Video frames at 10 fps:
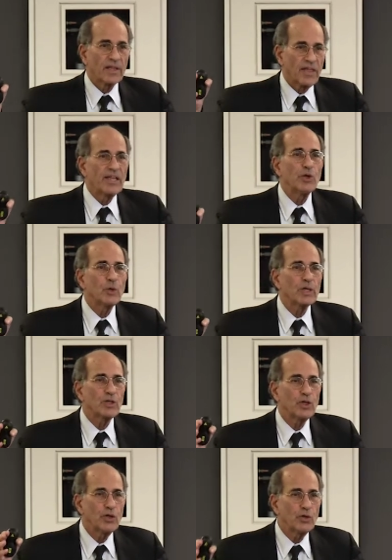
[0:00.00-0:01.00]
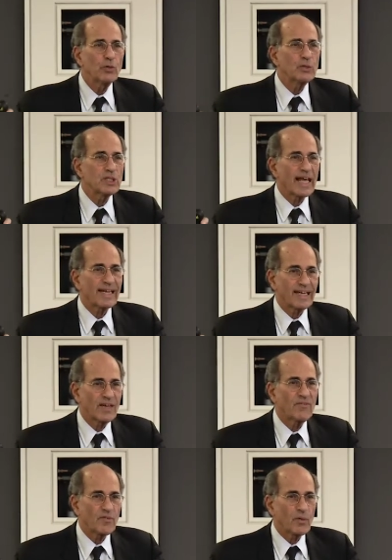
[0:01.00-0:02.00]
then you can use that
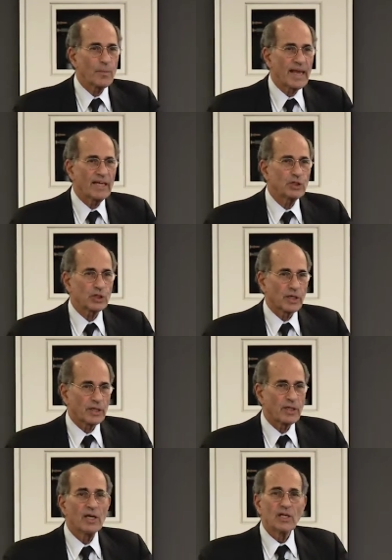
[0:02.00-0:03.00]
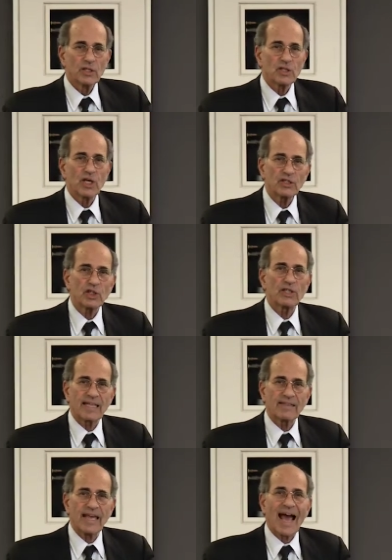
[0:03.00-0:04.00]
information such
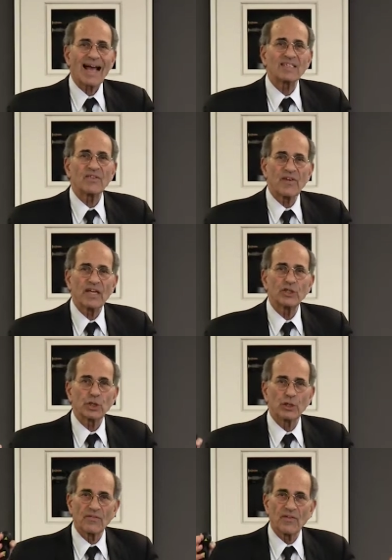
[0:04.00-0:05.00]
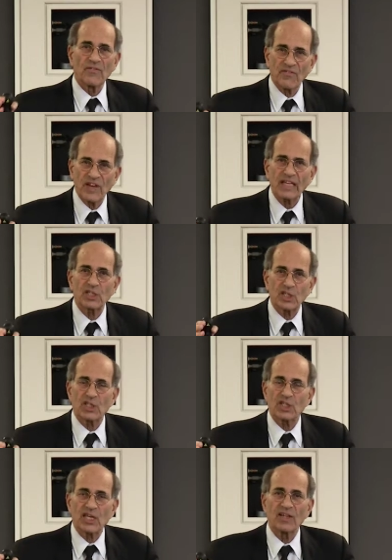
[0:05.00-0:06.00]
that the activation of a fixed
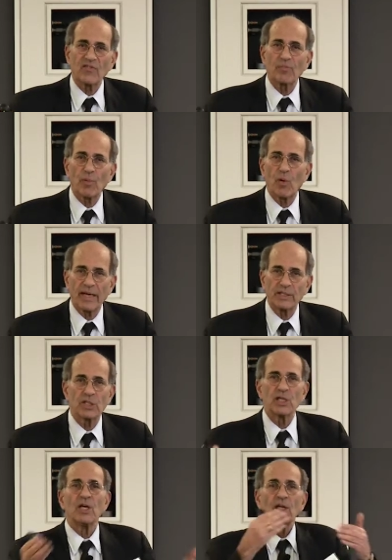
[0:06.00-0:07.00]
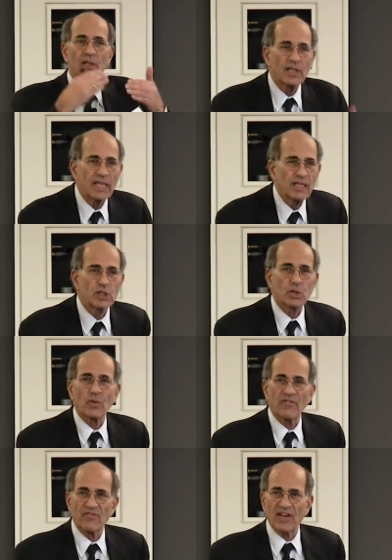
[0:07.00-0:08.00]
set of points leads
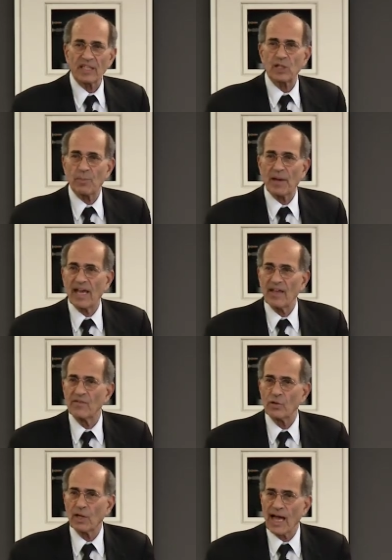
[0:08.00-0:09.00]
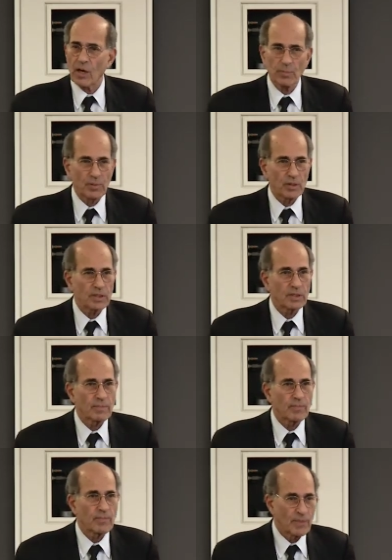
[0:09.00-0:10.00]
to a fixed behavioral output.
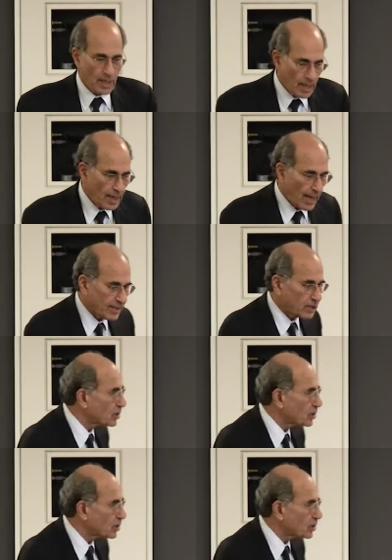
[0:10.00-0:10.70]
And